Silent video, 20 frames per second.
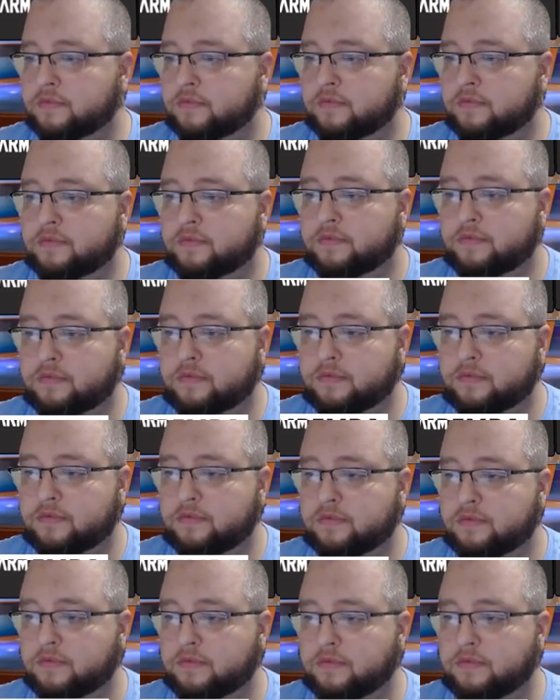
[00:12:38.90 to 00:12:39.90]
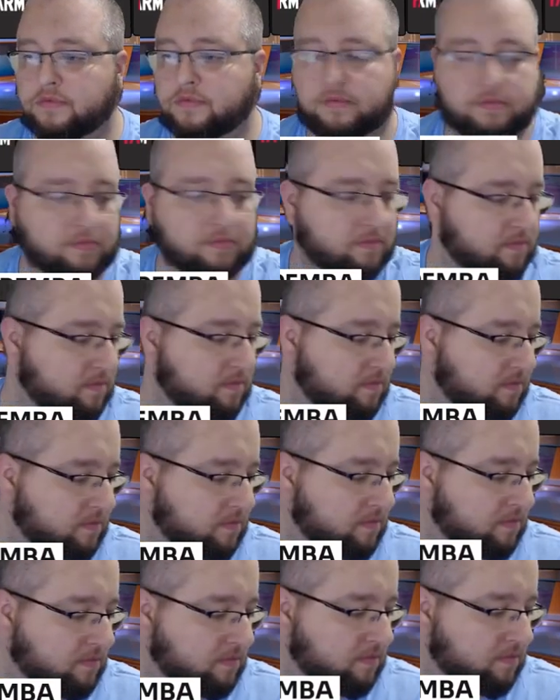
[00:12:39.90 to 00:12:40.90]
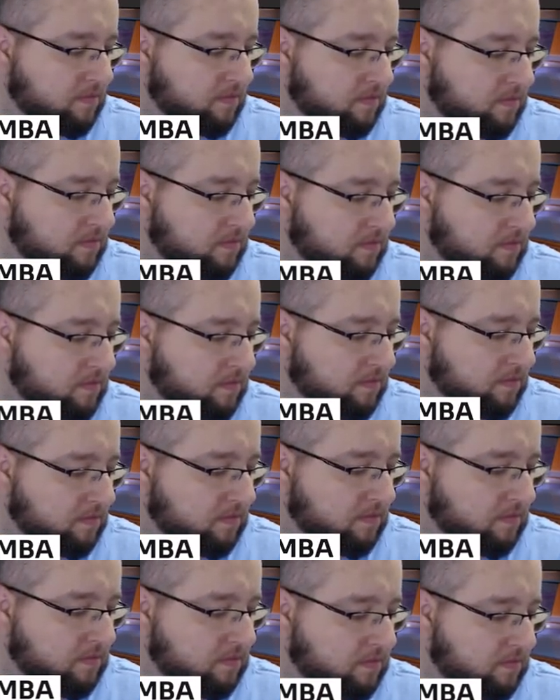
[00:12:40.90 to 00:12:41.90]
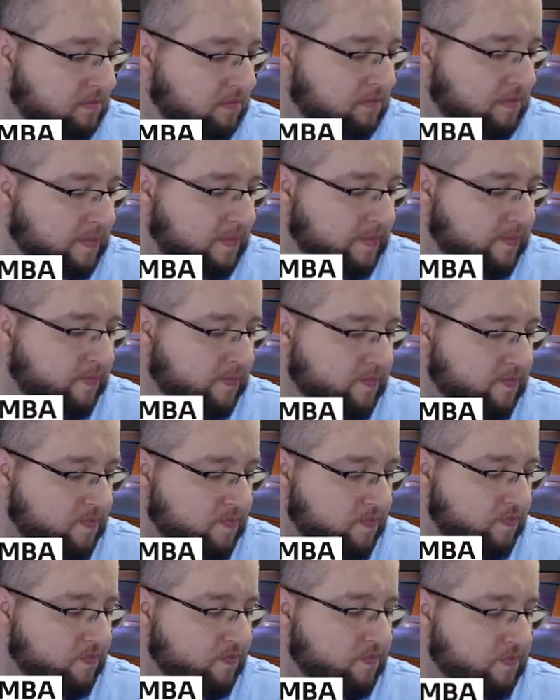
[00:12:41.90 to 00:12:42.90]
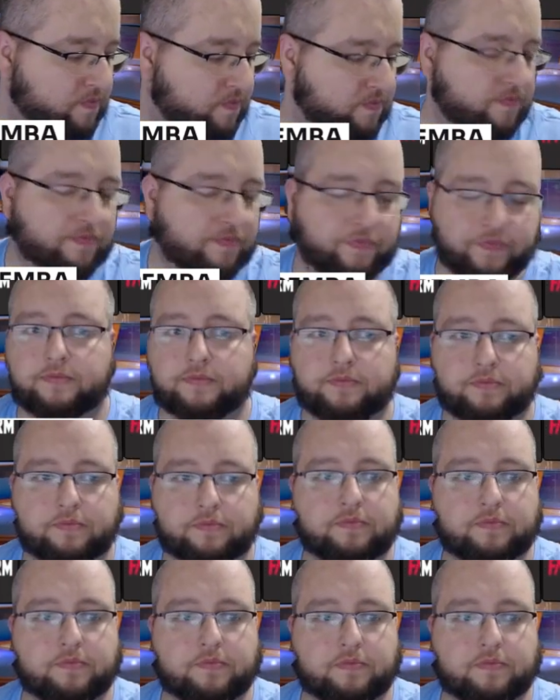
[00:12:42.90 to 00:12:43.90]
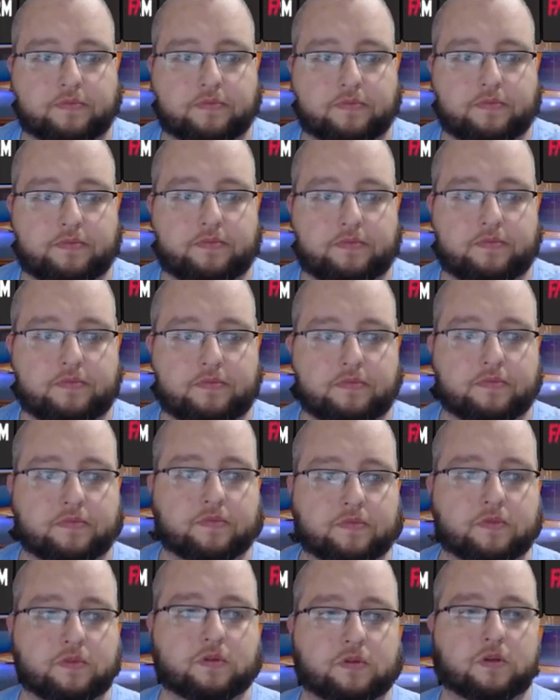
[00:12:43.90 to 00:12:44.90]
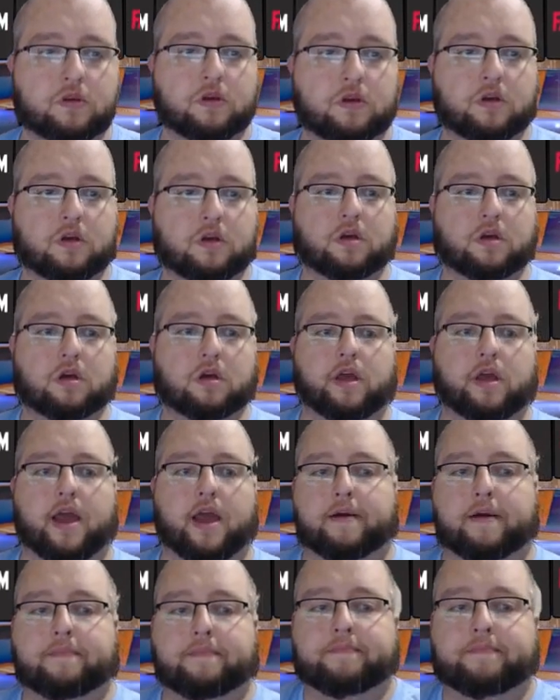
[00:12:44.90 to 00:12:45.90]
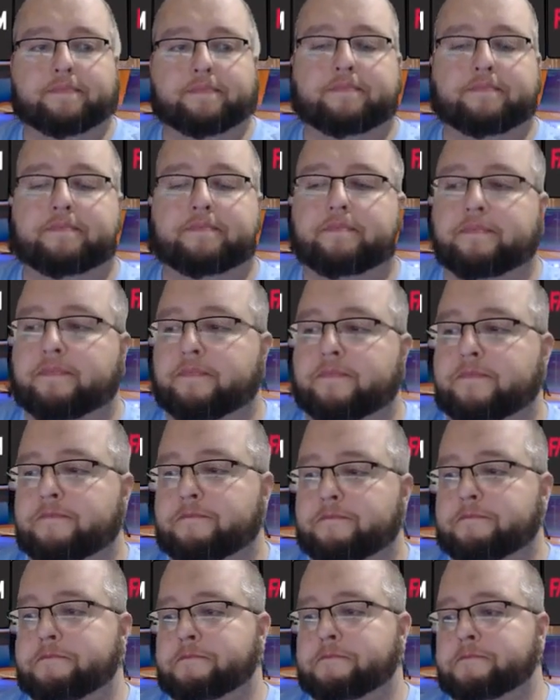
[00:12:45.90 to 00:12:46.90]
(silent)